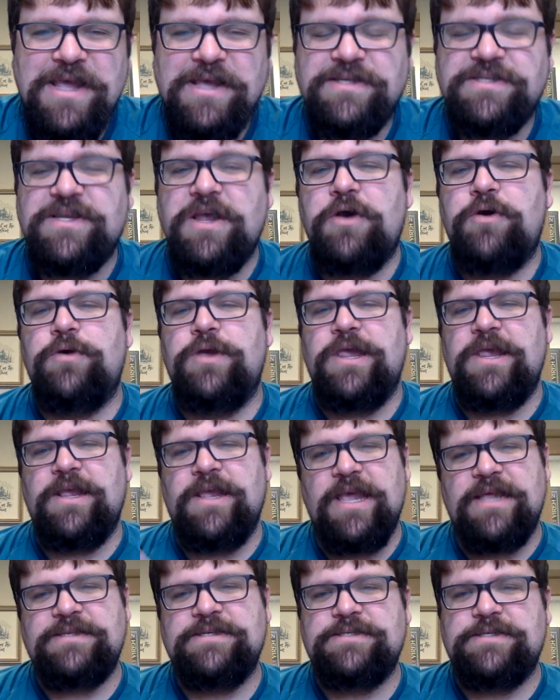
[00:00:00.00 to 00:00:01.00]
So he
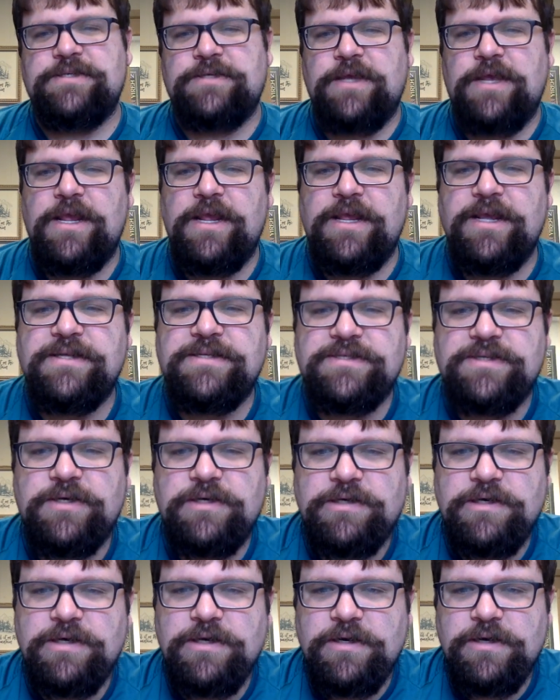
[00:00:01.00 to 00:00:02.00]
gets he gets
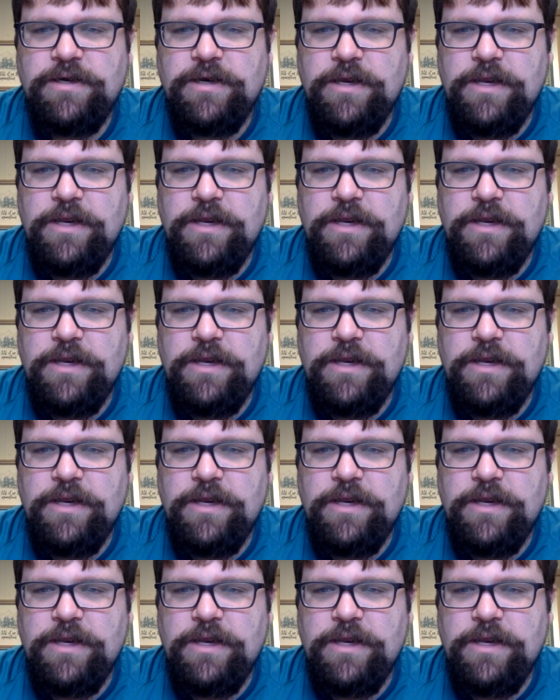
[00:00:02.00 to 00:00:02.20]
her